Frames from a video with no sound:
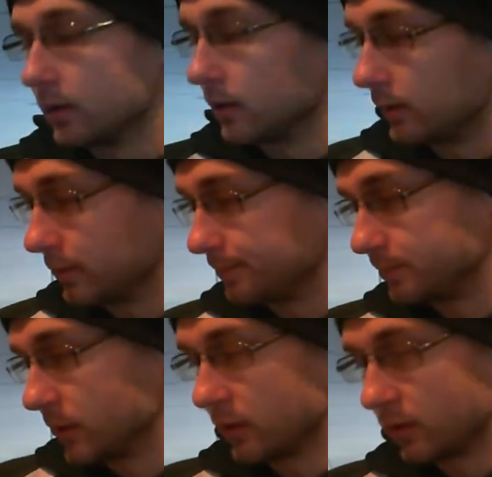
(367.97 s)
Um,
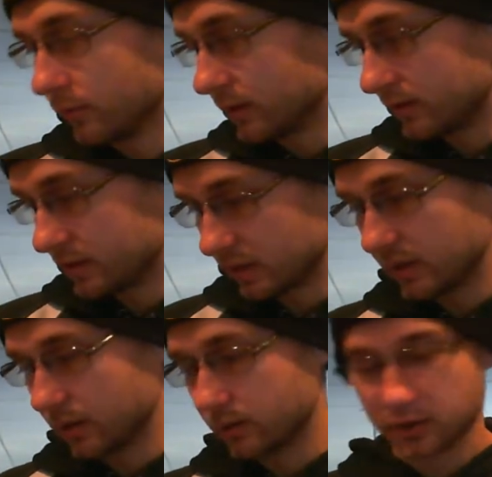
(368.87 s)
you don't really see
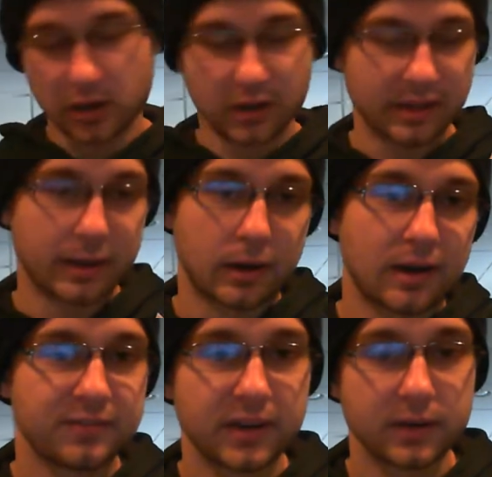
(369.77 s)
those all that
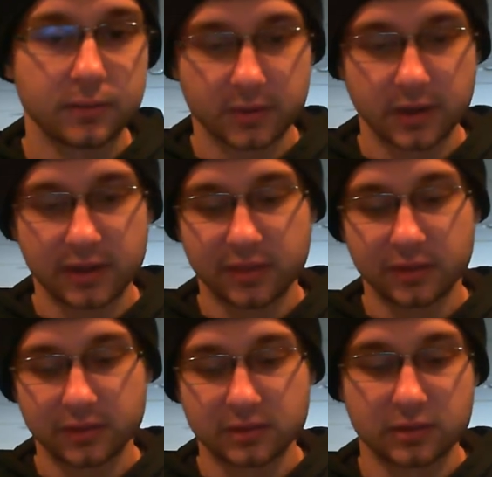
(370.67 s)
often, but I
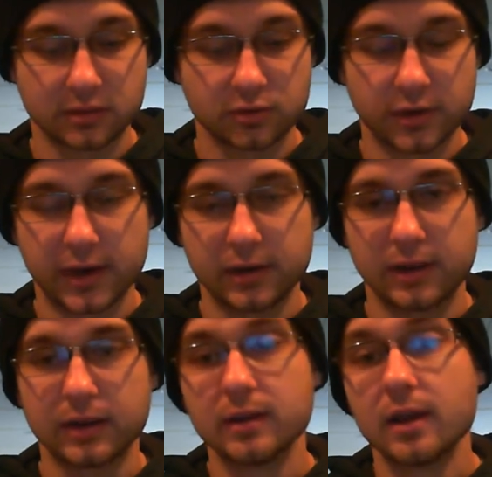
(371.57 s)
think this is a trade
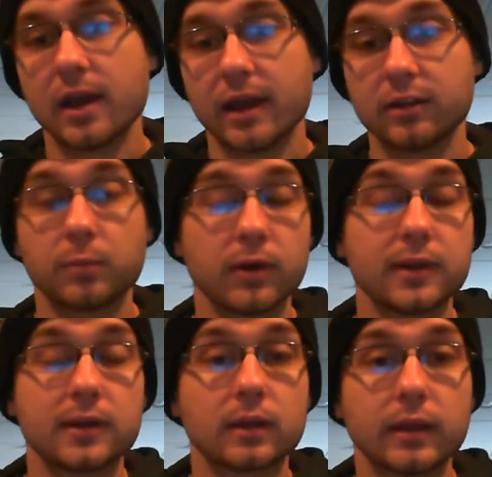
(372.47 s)
that it's
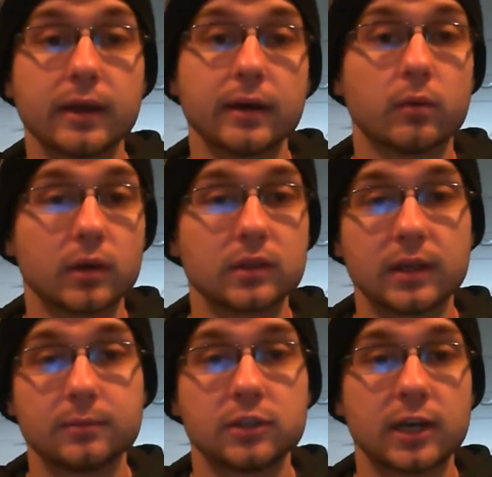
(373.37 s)
pretty clear what the
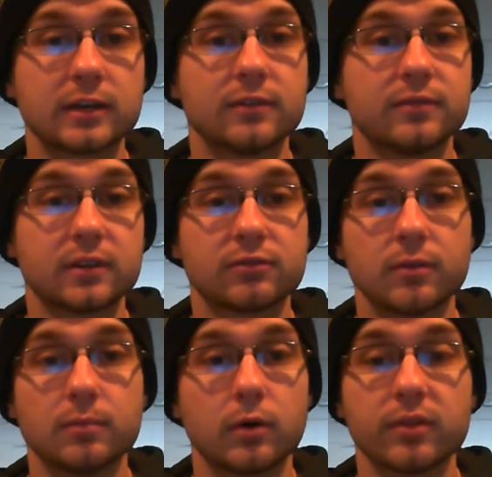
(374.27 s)
objective is
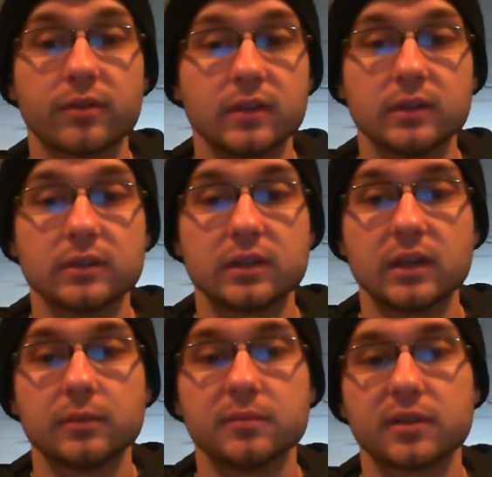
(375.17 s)
from both of these
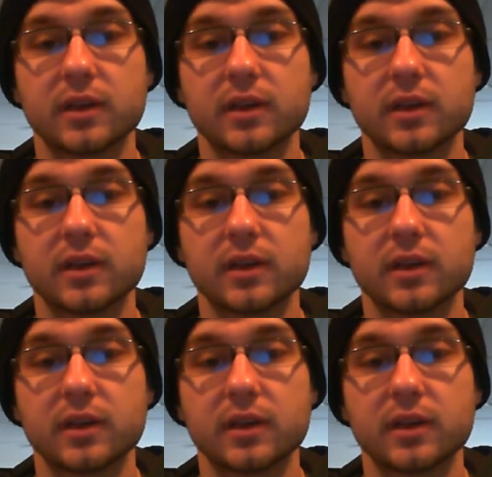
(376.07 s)
teams.